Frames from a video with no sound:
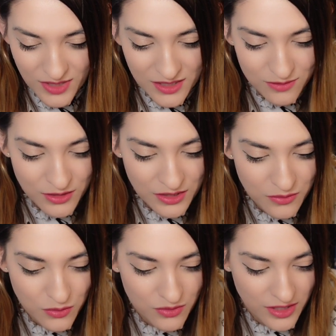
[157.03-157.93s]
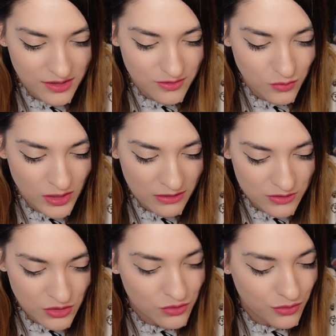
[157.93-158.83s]
in a really, like,
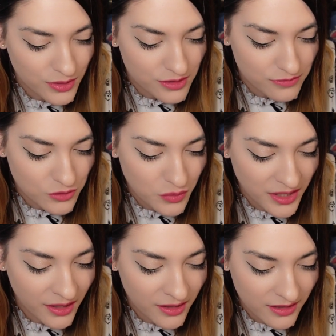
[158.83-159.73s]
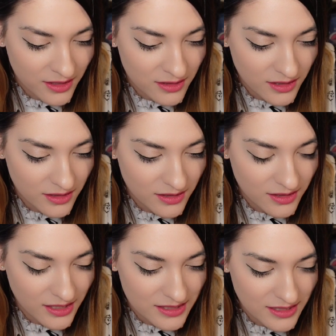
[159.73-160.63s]
well-told, wonderful way. Like,
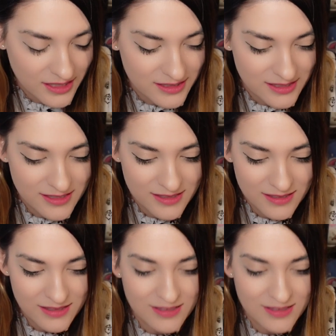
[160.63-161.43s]
it's...